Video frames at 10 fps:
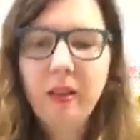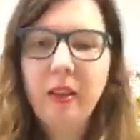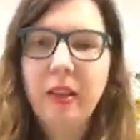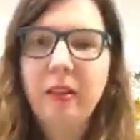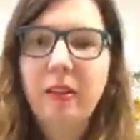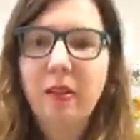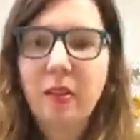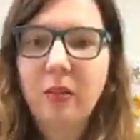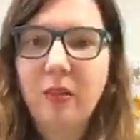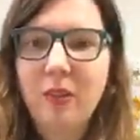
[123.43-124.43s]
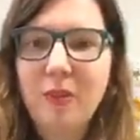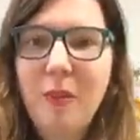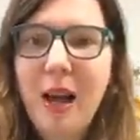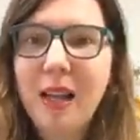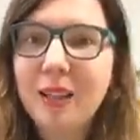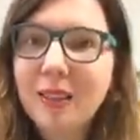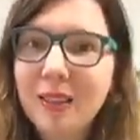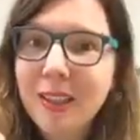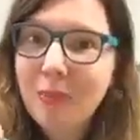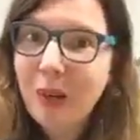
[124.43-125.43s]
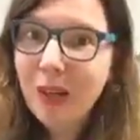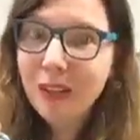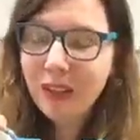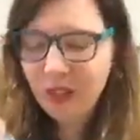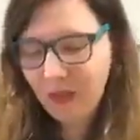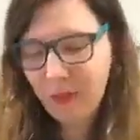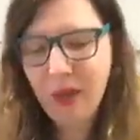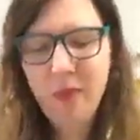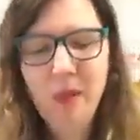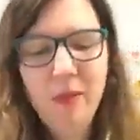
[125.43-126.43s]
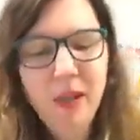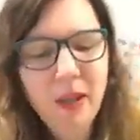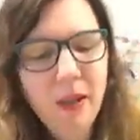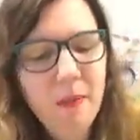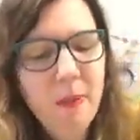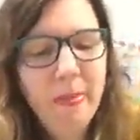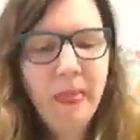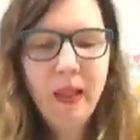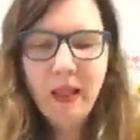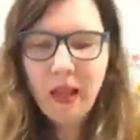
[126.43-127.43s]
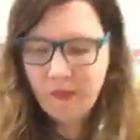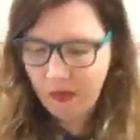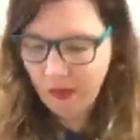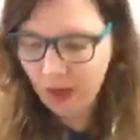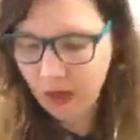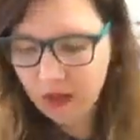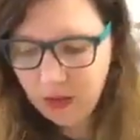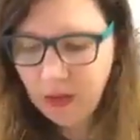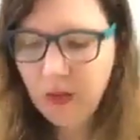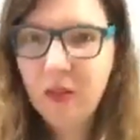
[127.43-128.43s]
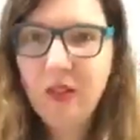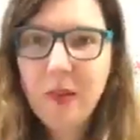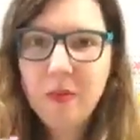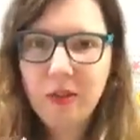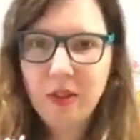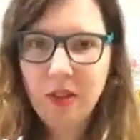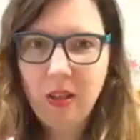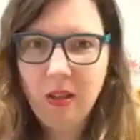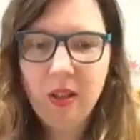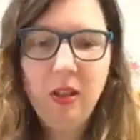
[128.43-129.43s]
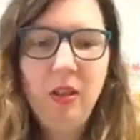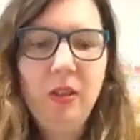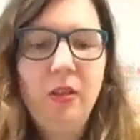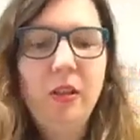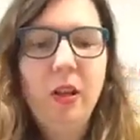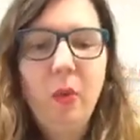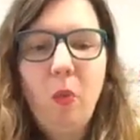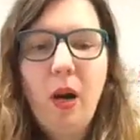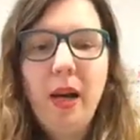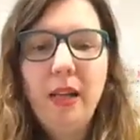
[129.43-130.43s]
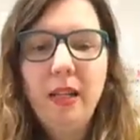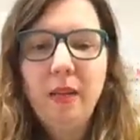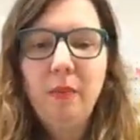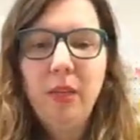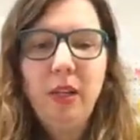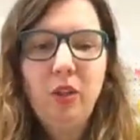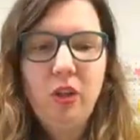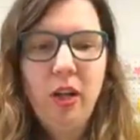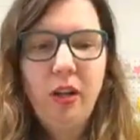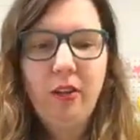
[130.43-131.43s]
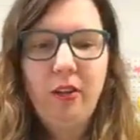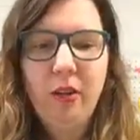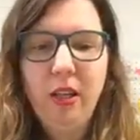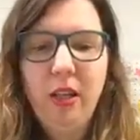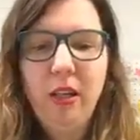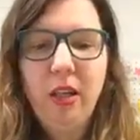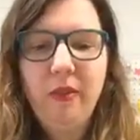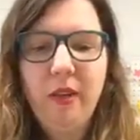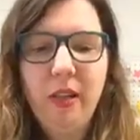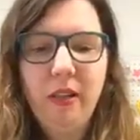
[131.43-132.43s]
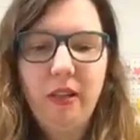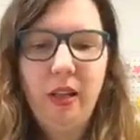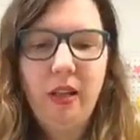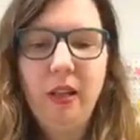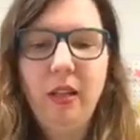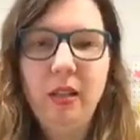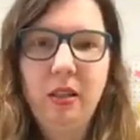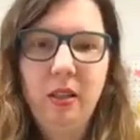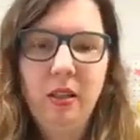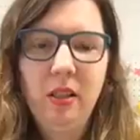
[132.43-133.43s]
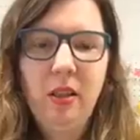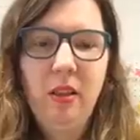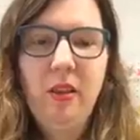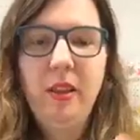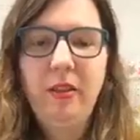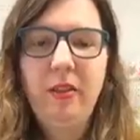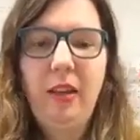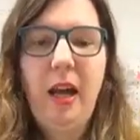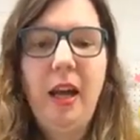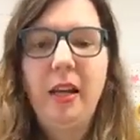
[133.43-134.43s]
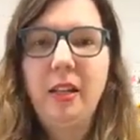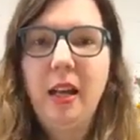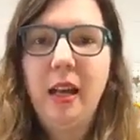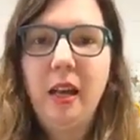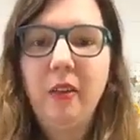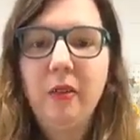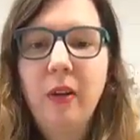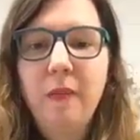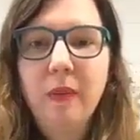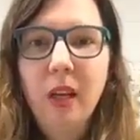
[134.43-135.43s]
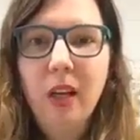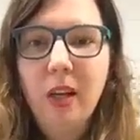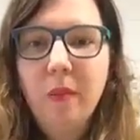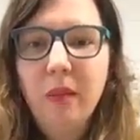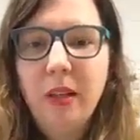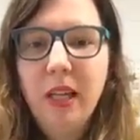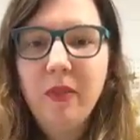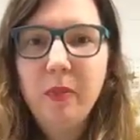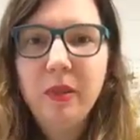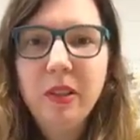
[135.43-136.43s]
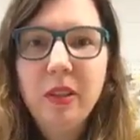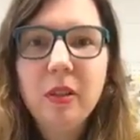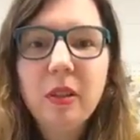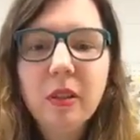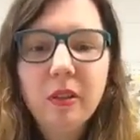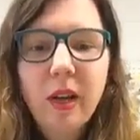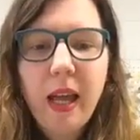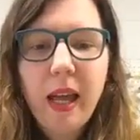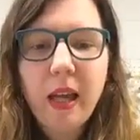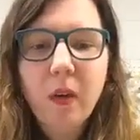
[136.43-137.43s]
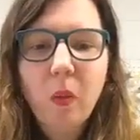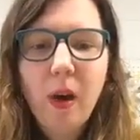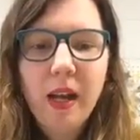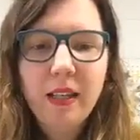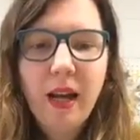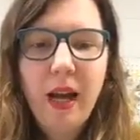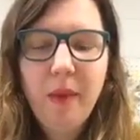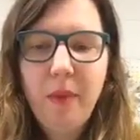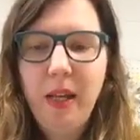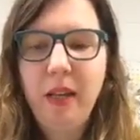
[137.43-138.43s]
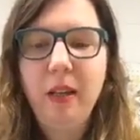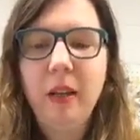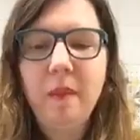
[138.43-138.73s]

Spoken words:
this sort of smile looking part of your pom pom maker, and for the striped version you're going to wind in big chunks. So here I've already done this side. I have a navy blue, gray, white, and a hot pink.